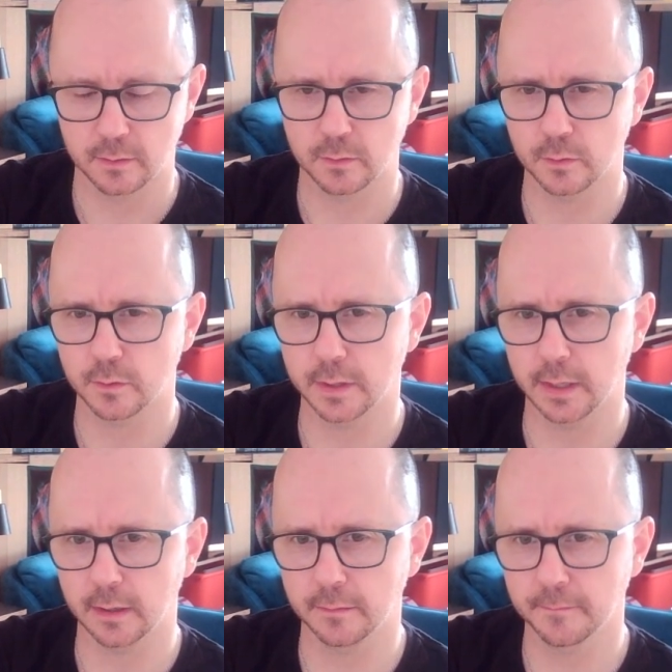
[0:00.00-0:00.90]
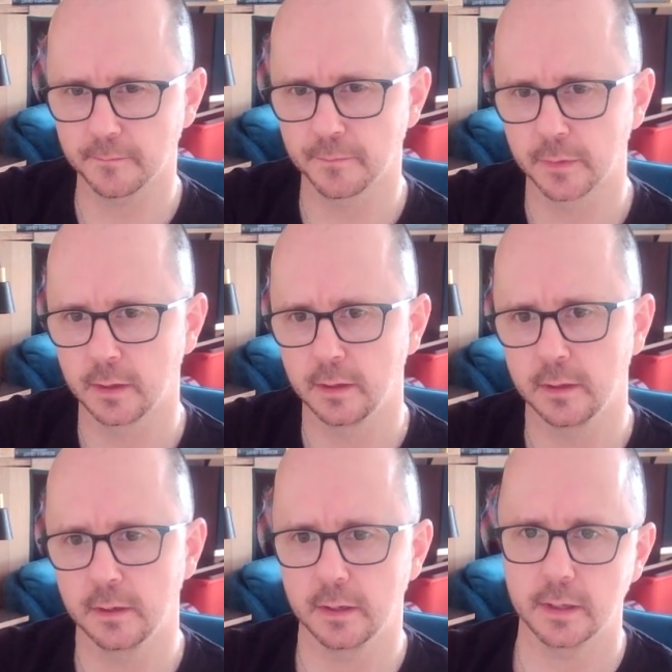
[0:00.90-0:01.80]
Hawking.
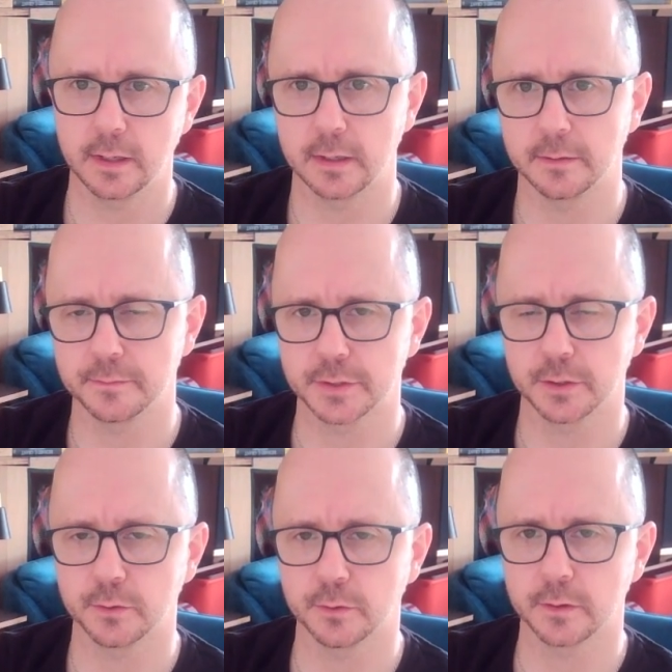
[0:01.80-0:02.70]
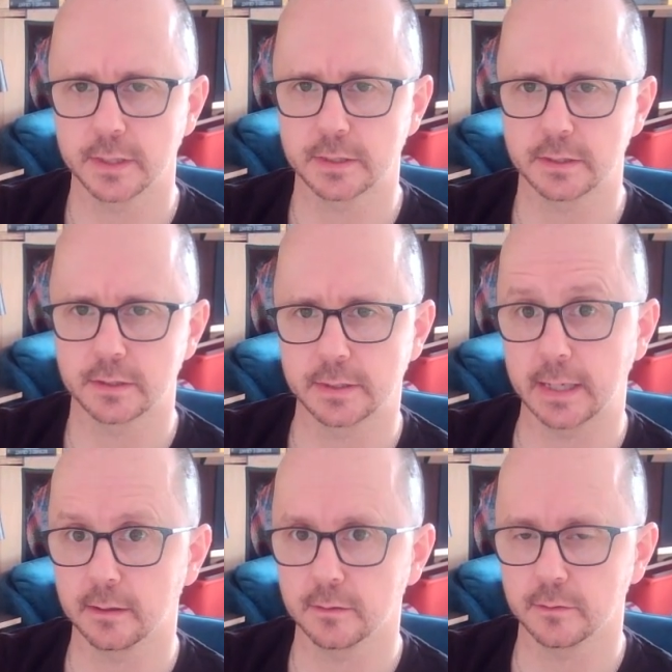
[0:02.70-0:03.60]
To hawk is to
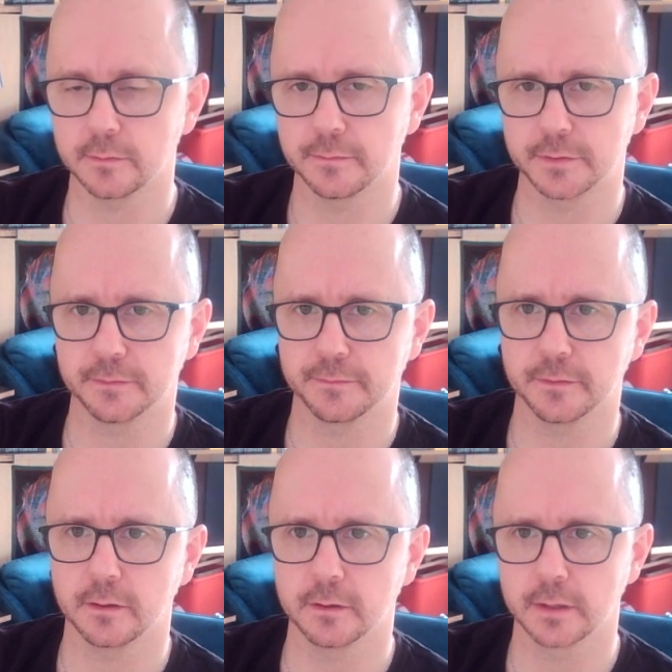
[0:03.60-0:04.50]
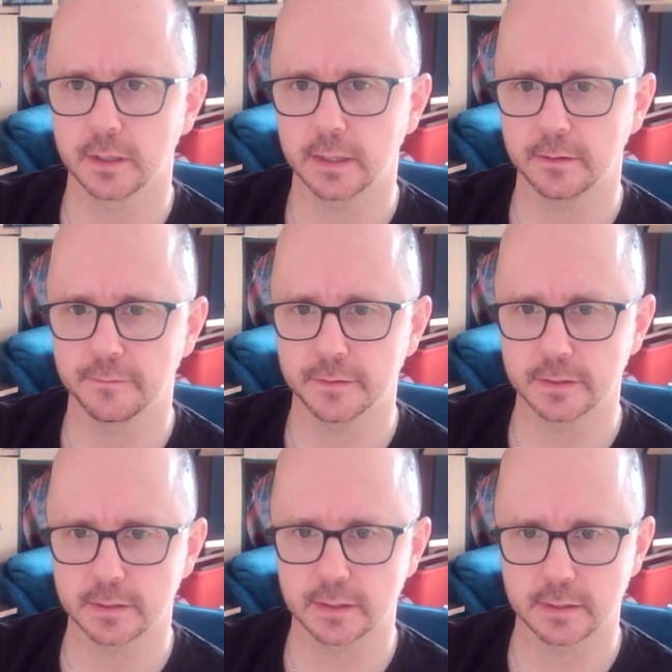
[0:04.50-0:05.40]
sell or to flog, and a
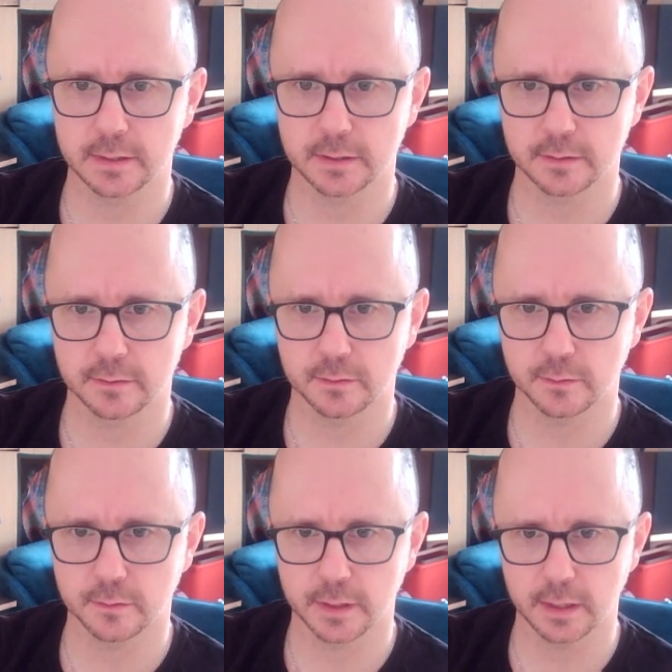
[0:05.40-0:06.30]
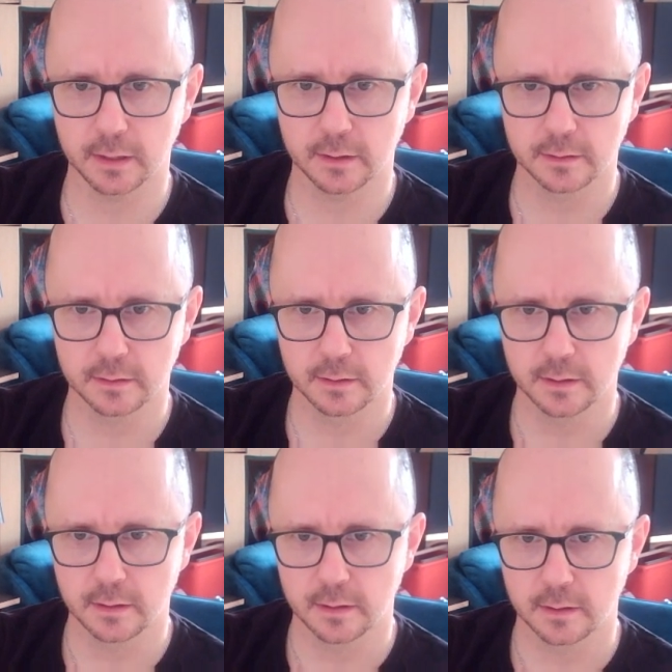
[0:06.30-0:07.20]
physicist is hawking.
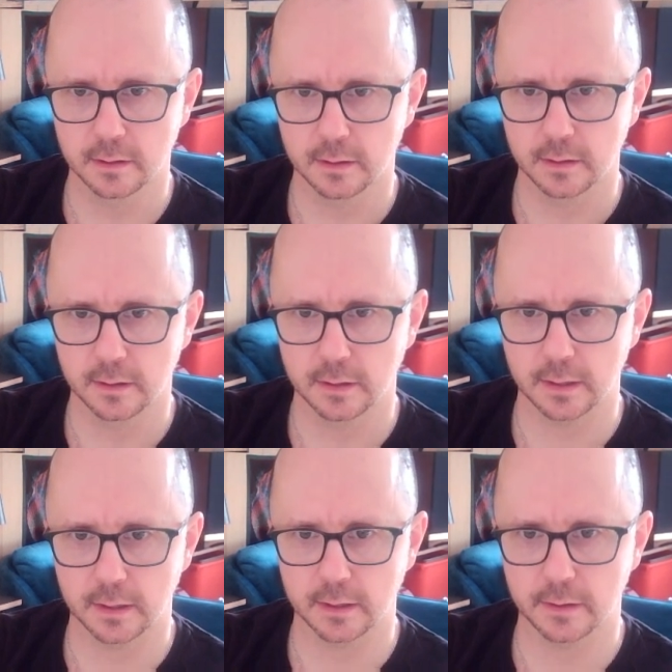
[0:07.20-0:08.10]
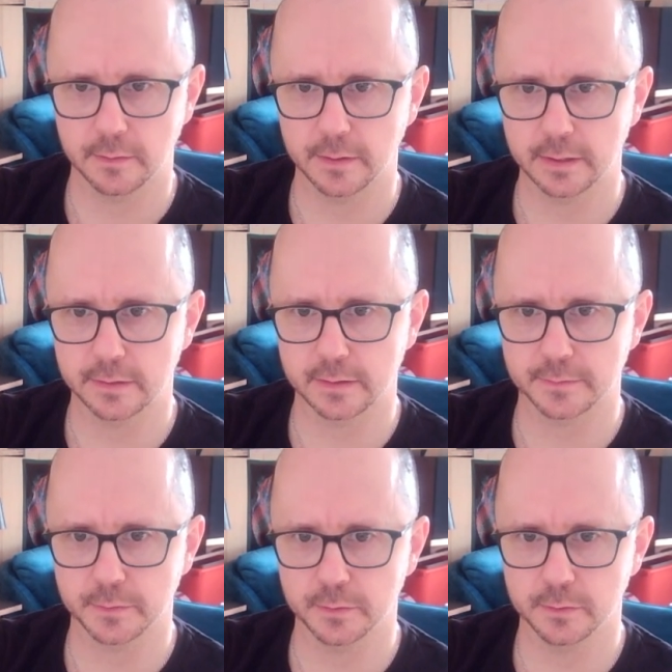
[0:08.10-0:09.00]
And it gives us some
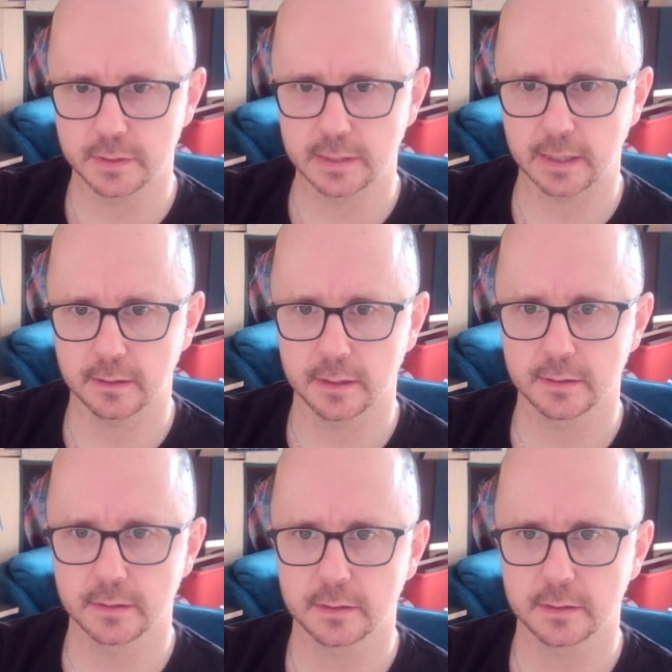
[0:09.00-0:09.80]
good starting letters.